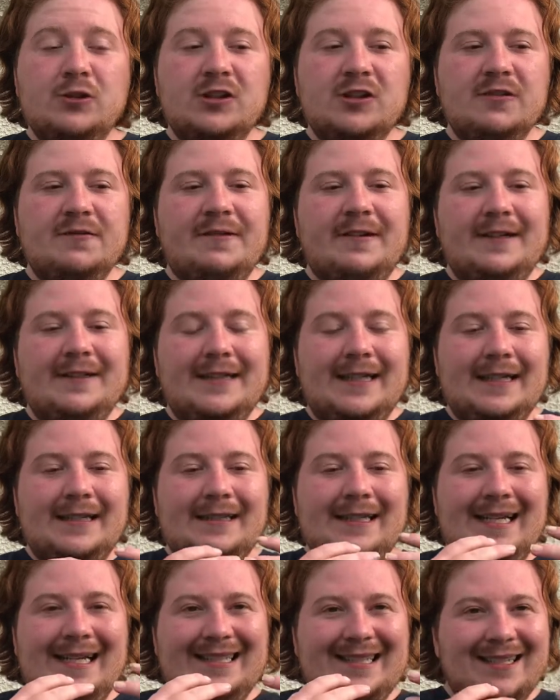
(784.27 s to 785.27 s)
to the fact that
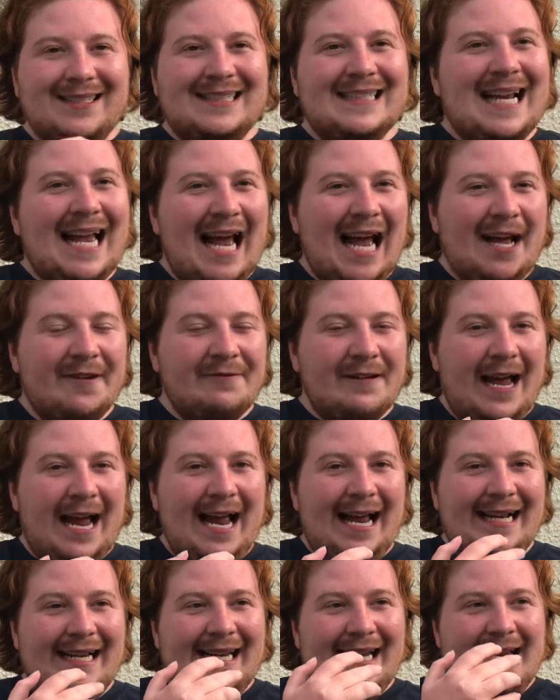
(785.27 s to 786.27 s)
it doesn't have
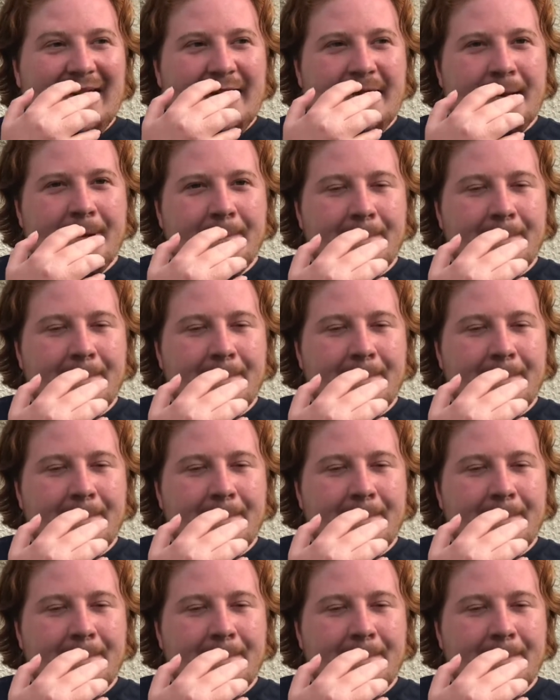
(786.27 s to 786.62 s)
any...